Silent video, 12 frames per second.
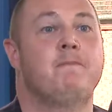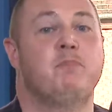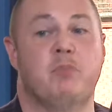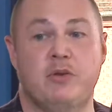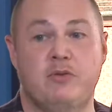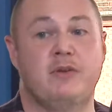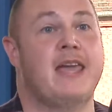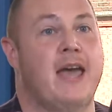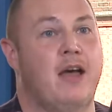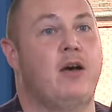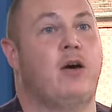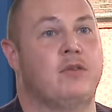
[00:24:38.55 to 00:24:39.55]
But you can
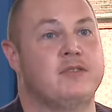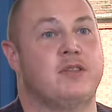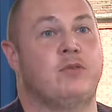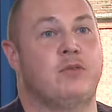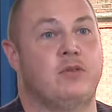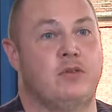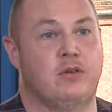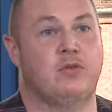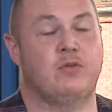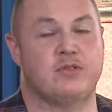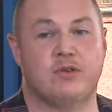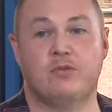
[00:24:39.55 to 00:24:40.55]
get onto the
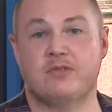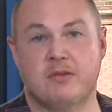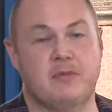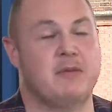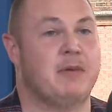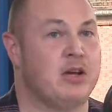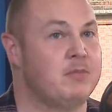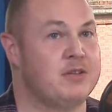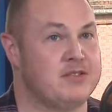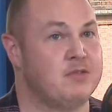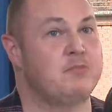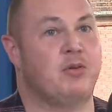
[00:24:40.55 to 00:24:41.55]
course and ultimately become, at
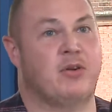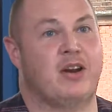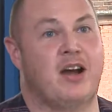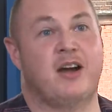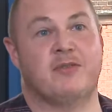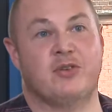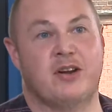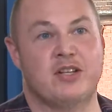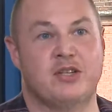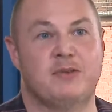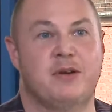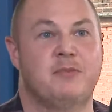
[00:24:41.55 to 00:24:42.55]
some point, a Harvard
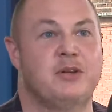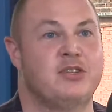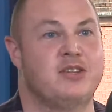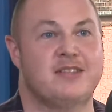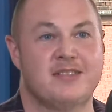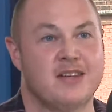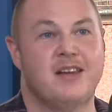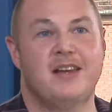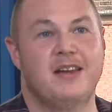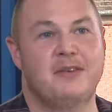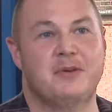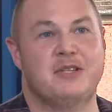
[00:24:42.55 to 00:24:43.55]
graduate, which is
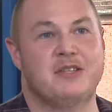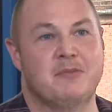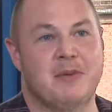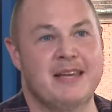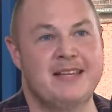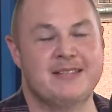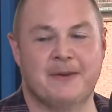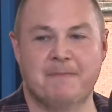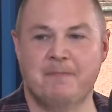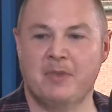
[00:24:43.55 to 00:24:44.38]
amazing.